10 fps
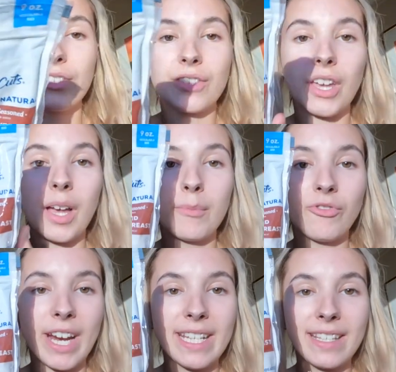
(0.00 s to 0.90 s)
Some
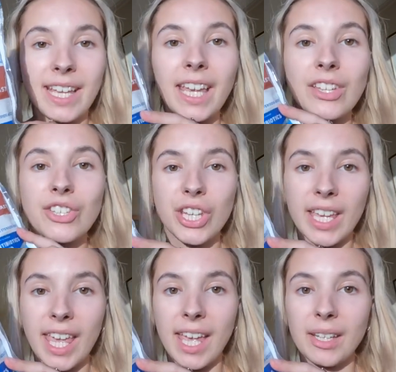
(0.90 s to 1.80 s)
ready-to-eat
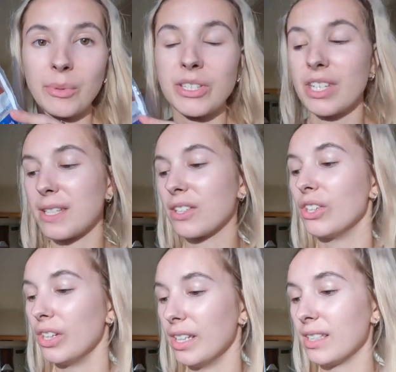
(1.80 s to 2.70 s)
chicken, which is
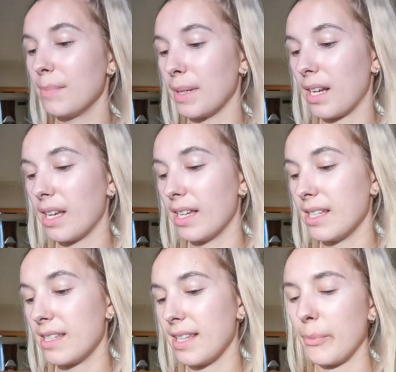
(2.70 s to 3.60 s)
good
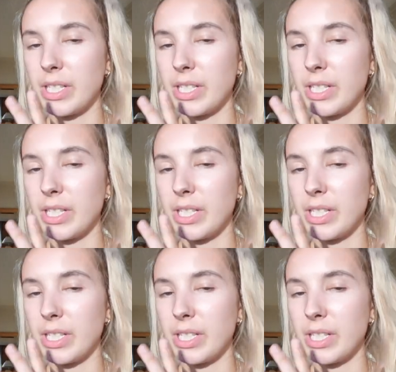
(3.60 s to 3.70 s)
because then